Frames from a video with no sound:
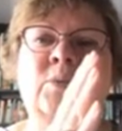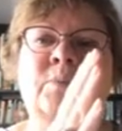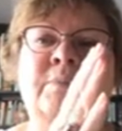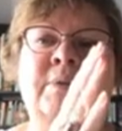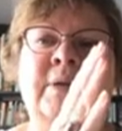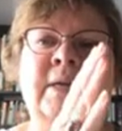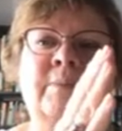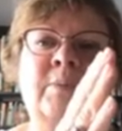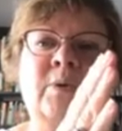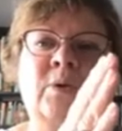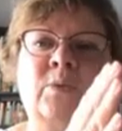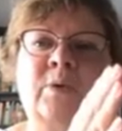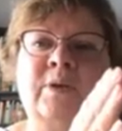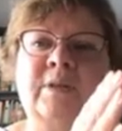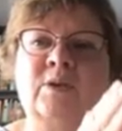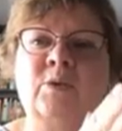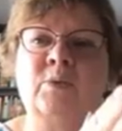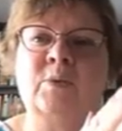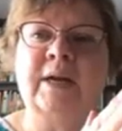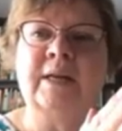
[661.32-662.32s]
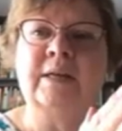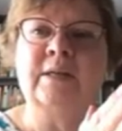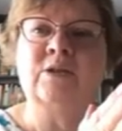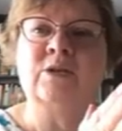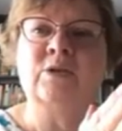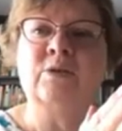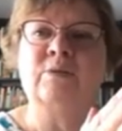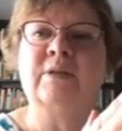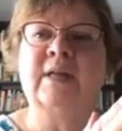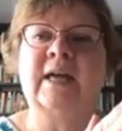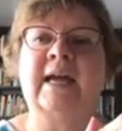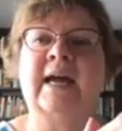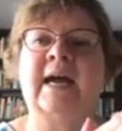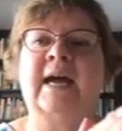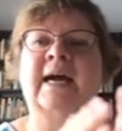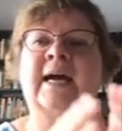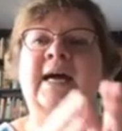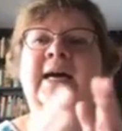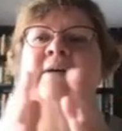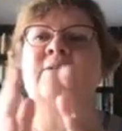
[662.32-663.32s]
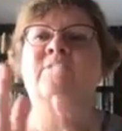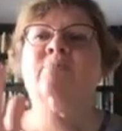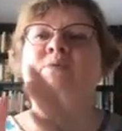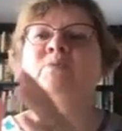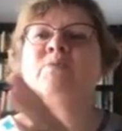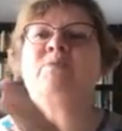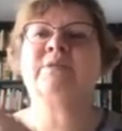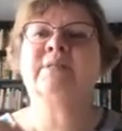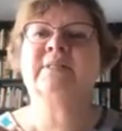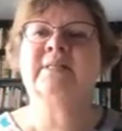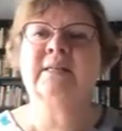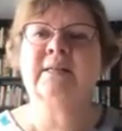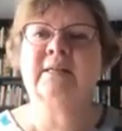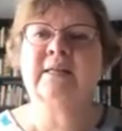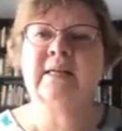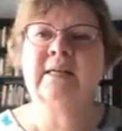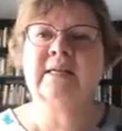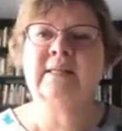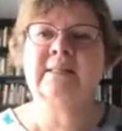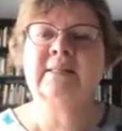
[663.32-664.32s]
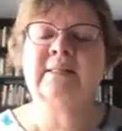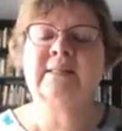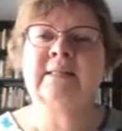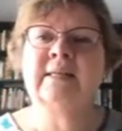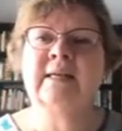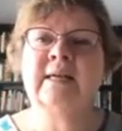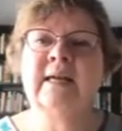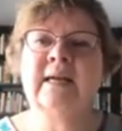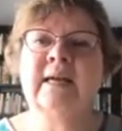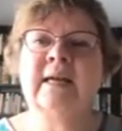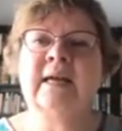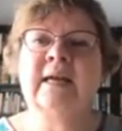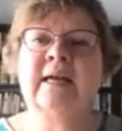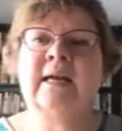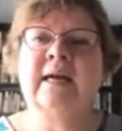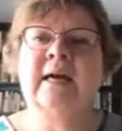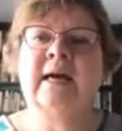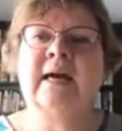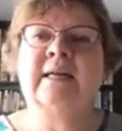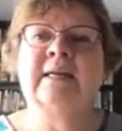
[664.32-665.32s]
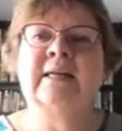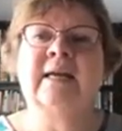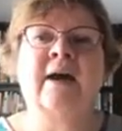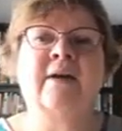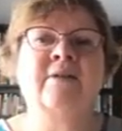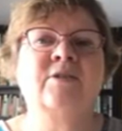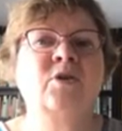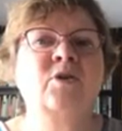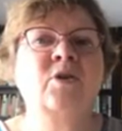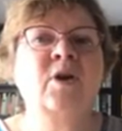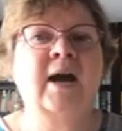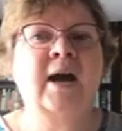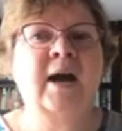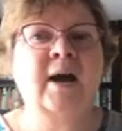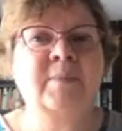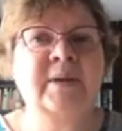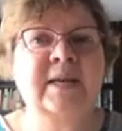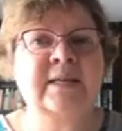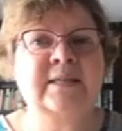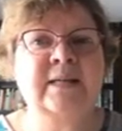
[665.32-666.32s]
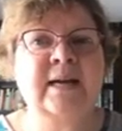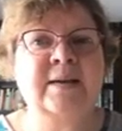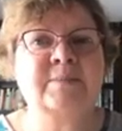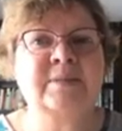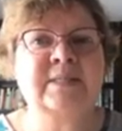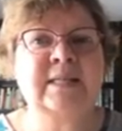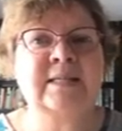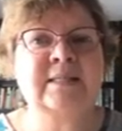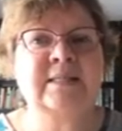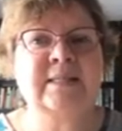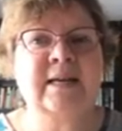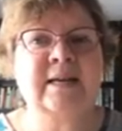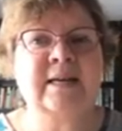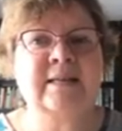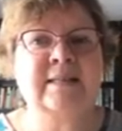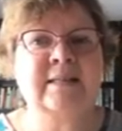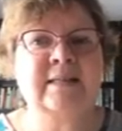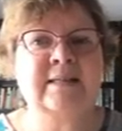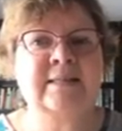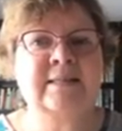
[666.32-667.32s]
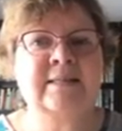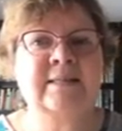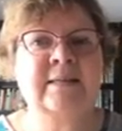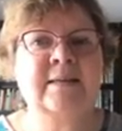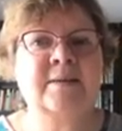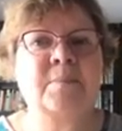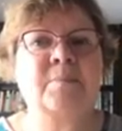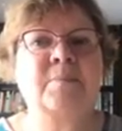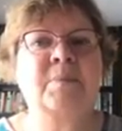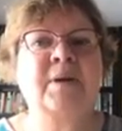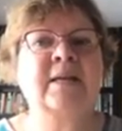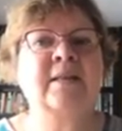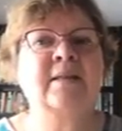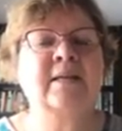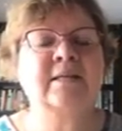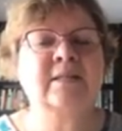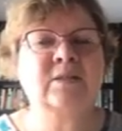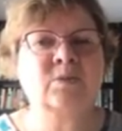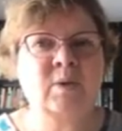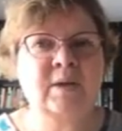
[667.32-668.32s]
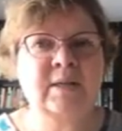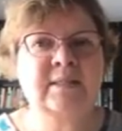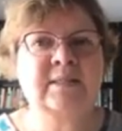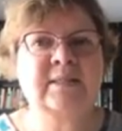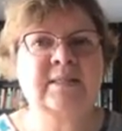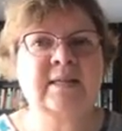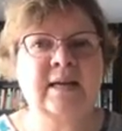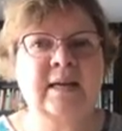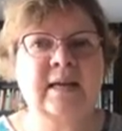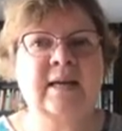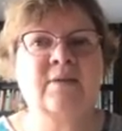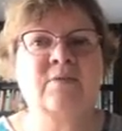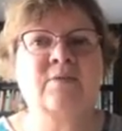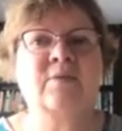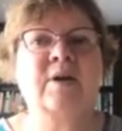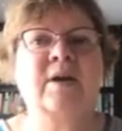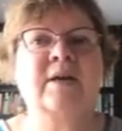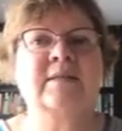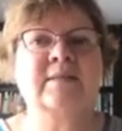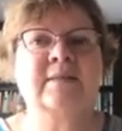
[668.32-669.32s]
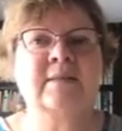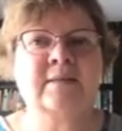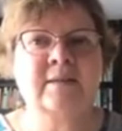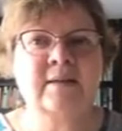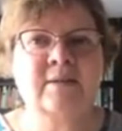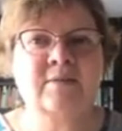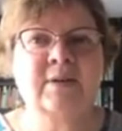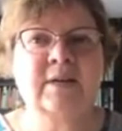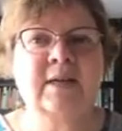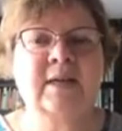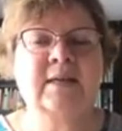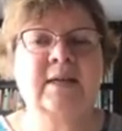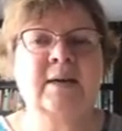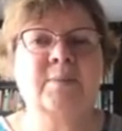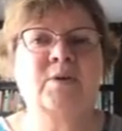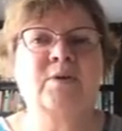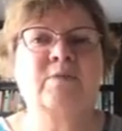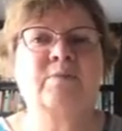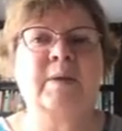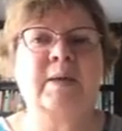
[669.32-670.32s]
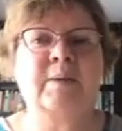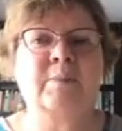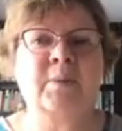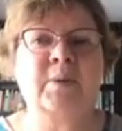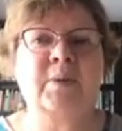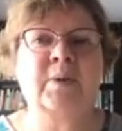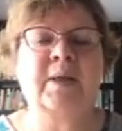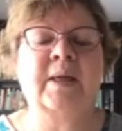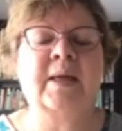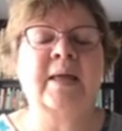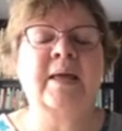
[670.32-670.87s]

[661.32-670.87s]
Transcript: people with grit. Do they have resilience? Now, I don't know how many times they studied this, but in this one study of a significant number of people,